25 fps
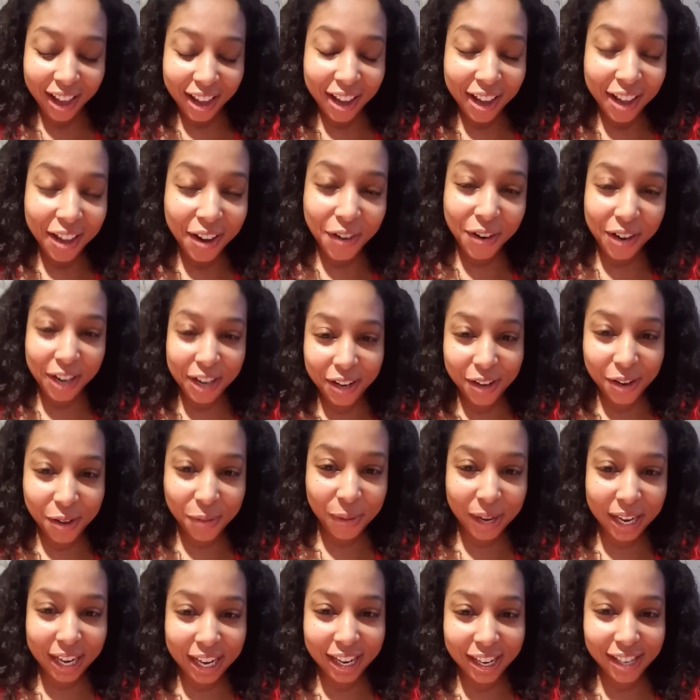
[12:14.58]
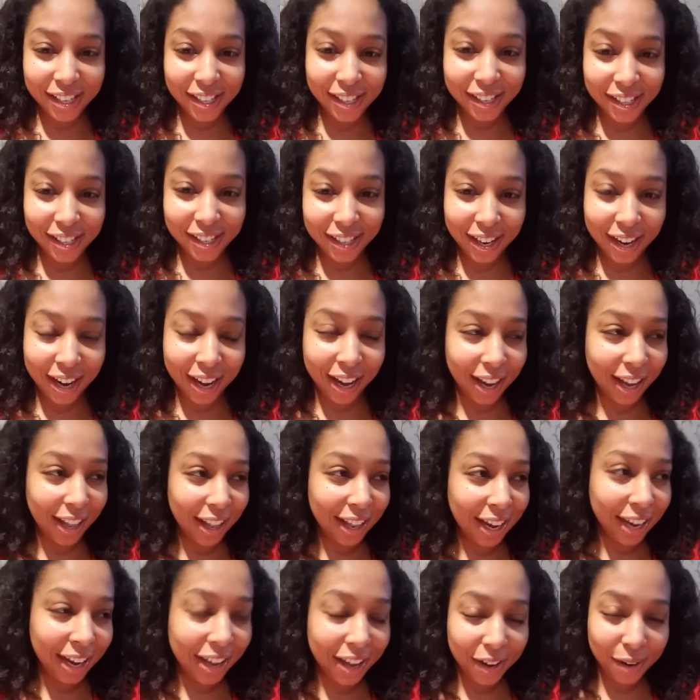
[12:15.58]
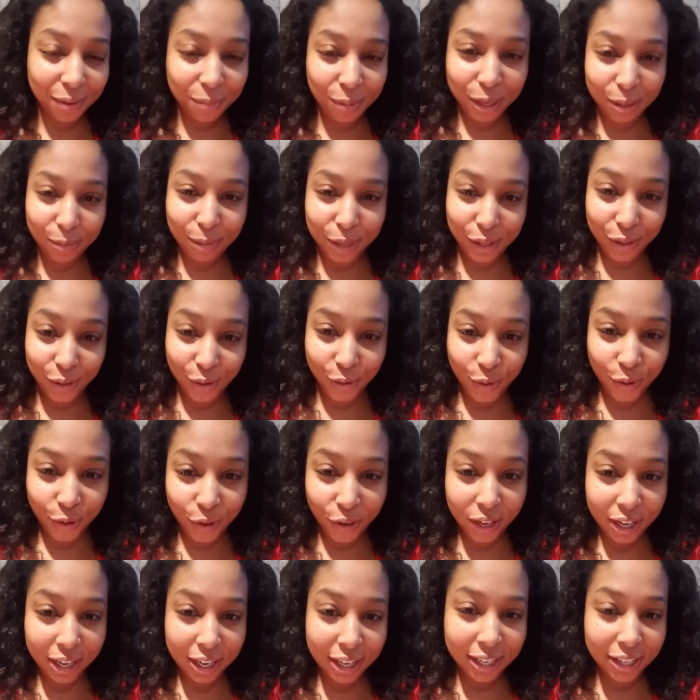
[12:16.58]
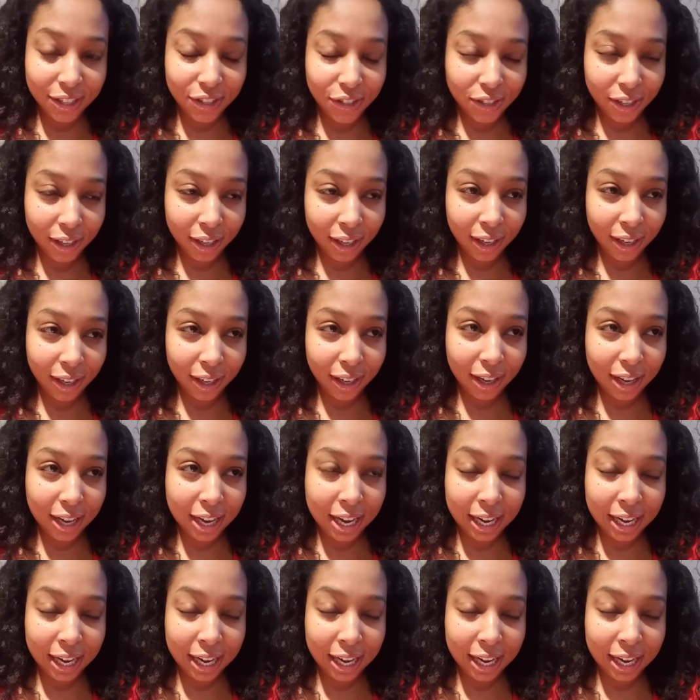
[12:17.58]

y'all already know my answer to that. Like, y'all don't put me through all this shit.